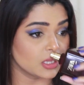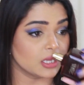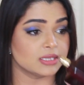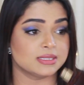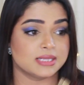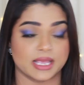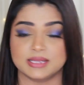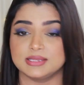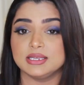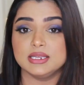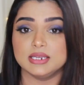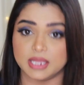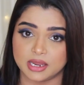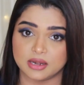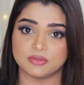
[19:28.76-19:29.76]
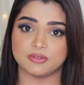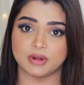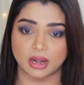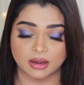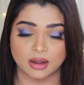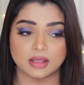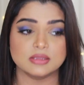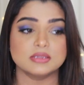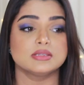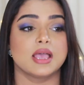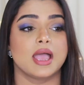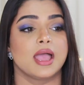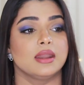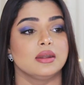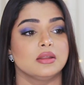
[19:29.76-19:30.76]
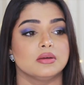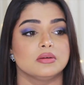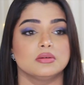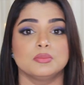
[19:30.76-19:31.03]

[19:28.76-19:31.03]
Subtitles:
a sexy date fragrance, and